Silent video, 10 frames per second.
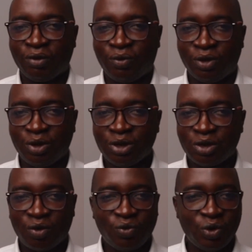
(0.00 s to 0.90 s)
For those
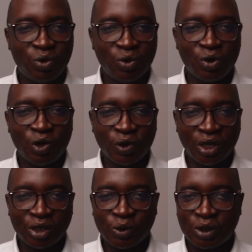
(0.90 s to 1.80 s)
of you
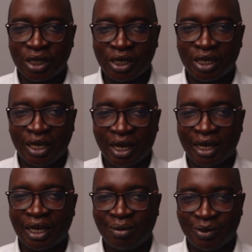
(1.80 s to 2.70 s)
looking to take your
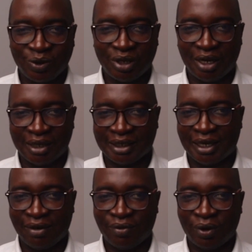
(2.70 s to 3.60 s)
game to the next
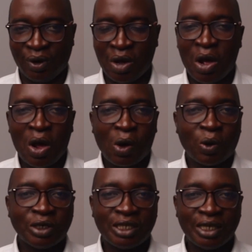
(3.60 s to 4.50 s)
level,
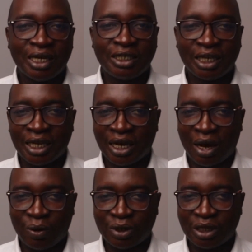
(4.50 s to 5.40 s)
consider checking
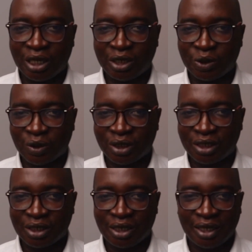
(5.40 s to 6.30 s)
out the
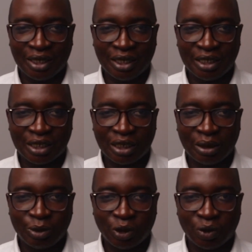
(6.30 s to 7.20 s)
resources in the
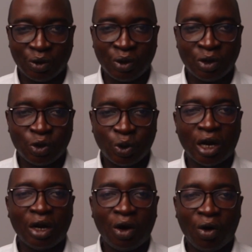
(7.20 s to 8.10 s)
description to
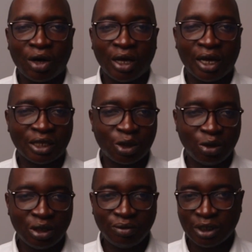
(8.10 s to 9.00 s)
unlock
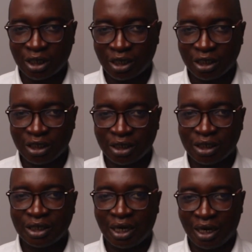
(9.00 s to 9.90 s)
exclusive
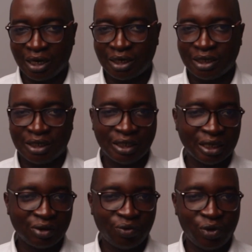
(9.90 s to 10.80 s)
strategies tailored
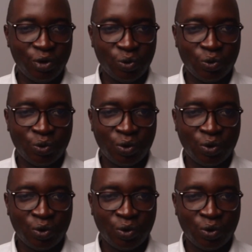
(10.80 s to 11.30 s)
just for you.